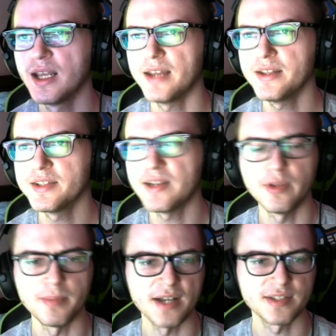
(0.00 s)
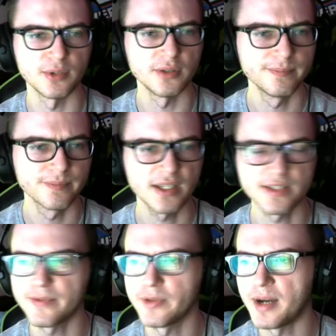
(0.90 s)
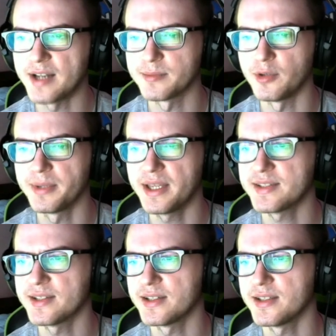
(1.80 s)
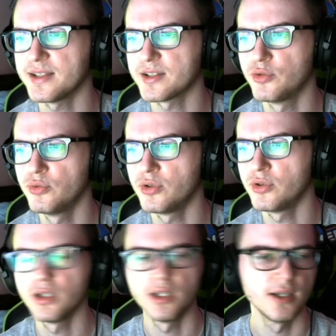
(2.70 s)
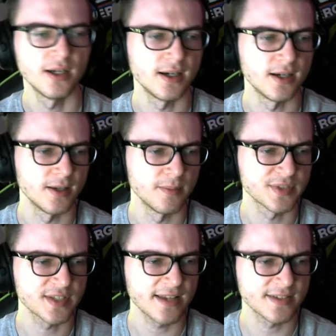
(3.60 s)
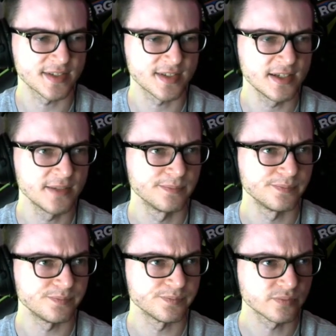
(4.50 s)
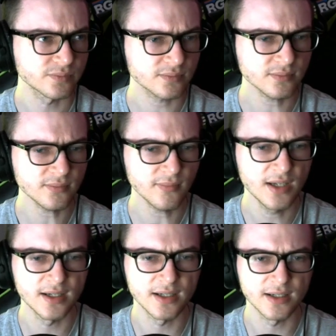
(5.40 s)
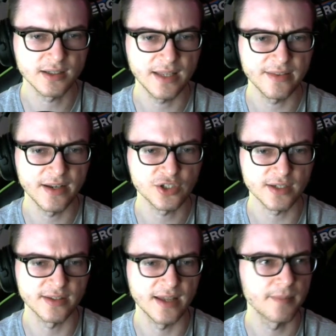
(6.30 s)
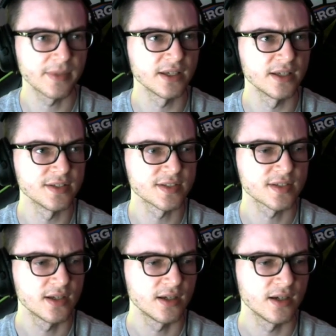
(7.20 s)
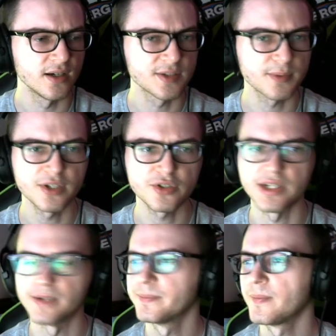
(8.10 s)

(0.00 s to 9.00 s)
I think it's definitely possible. But that's a cool stat to see. Glad that I checked that, because it's pretty interesting.